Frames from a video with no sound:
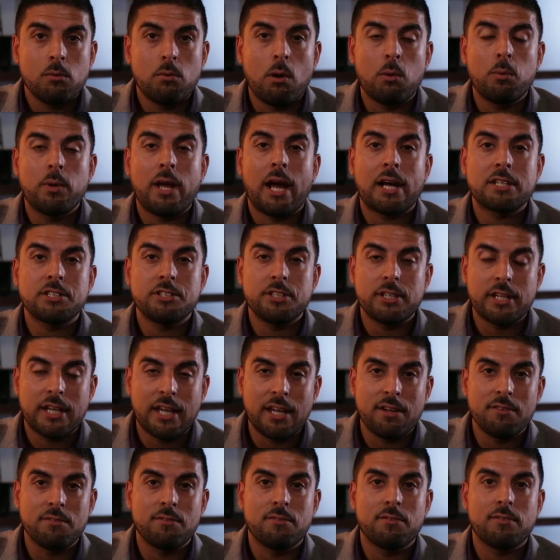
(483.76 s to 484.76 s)
Well, we actually
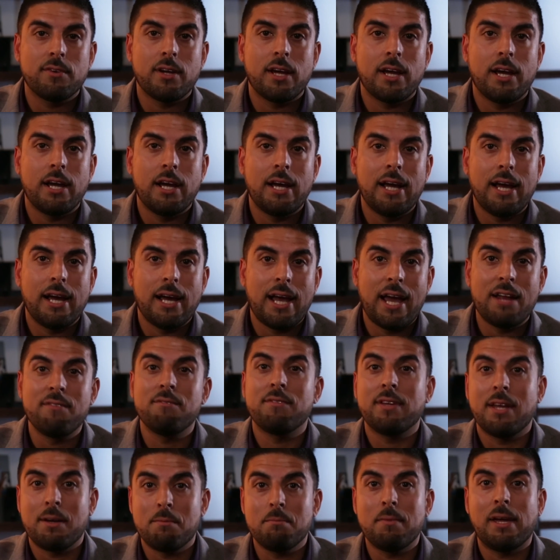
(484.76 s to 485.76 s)
give uh,
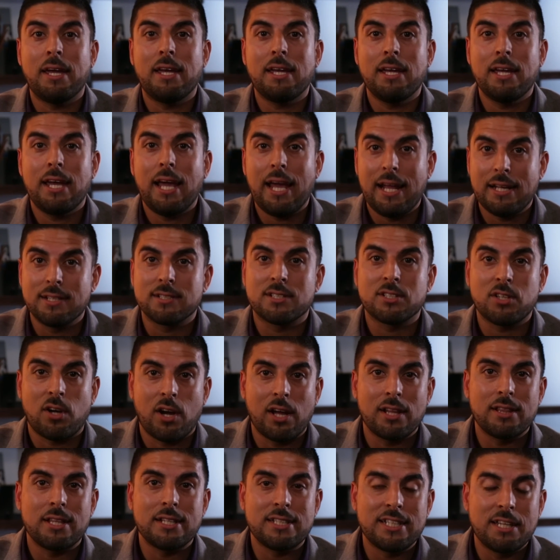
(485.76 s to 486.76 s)
NVMe
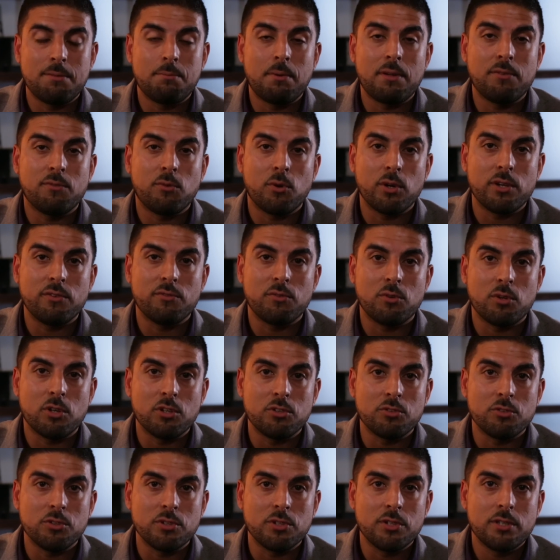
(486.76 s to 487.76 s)
inside the
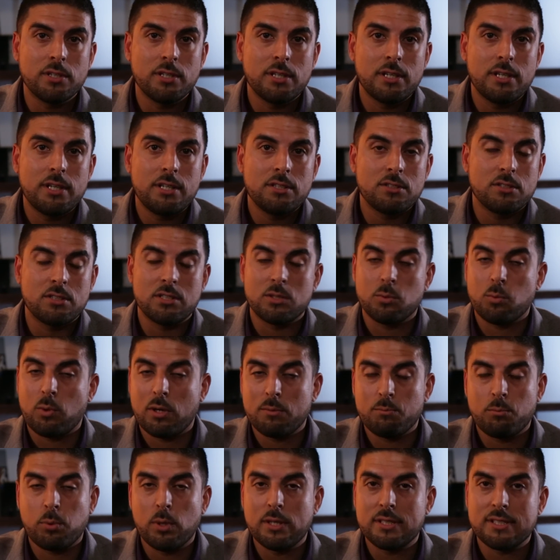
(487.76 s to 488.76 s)
DP4400. It's a
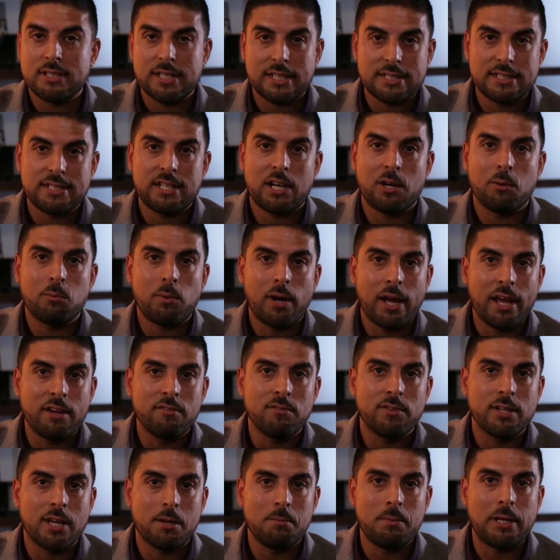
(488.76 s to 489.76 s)
1.6 terabyte
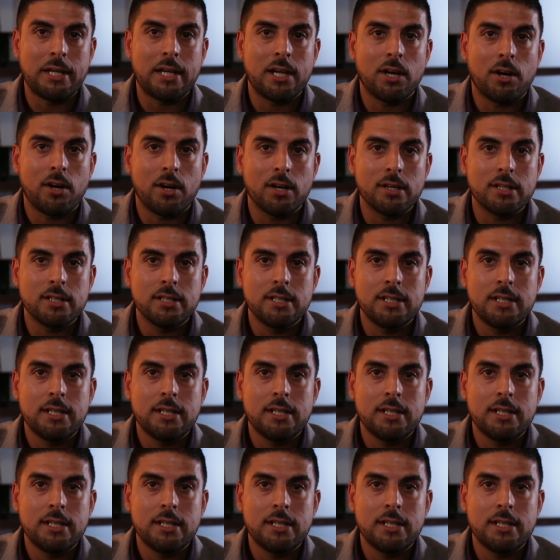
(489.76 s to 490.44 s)
NVMe card.